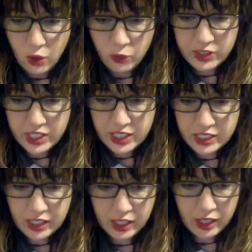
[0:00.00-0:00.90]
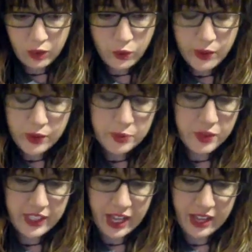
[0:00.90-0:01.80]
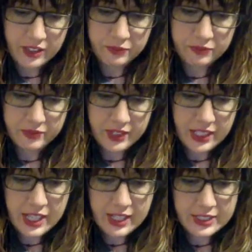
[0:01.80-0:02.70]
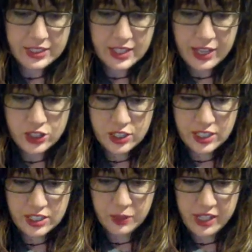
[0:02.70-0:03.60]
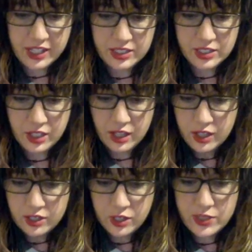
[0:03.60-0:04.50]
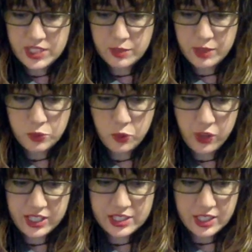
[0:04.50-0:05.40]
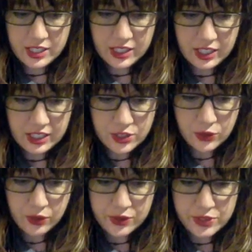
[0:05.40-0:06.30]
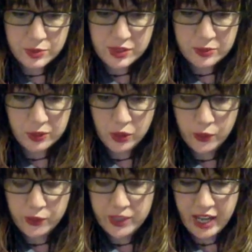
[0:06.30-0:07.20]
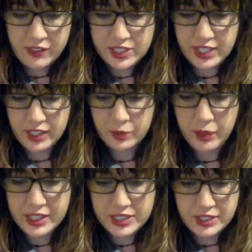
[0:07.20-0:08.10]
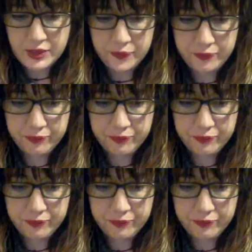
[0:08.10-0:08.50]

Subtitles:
Within a year, we would move again, and, as she explained, there wasn't much point in getting too close to people we would have to say goodbye to.